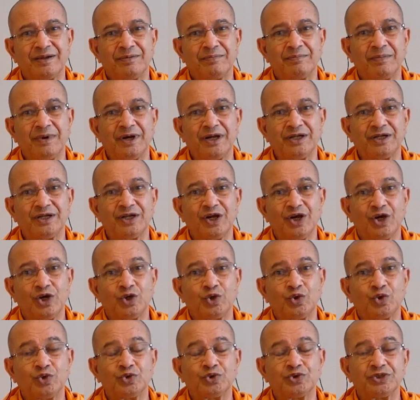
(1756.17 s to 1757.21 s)
but
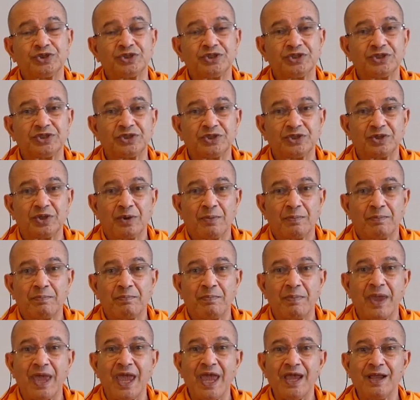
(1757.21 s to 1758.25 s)
to
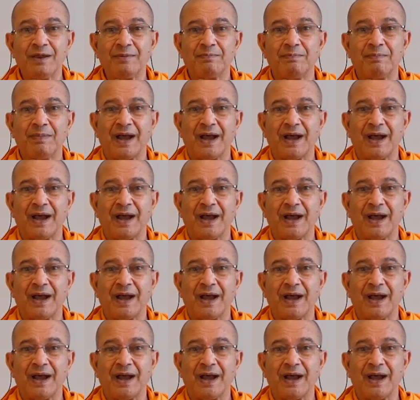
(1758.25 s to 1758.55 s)
make